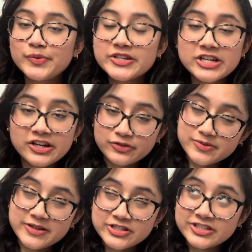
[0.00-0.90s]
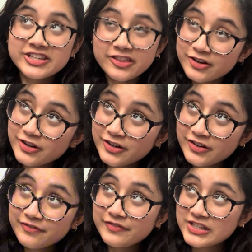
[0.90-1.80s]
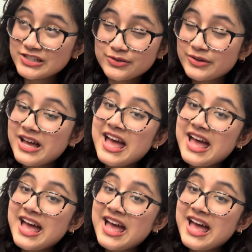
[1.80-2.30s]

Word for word: which I also mentioned in another video,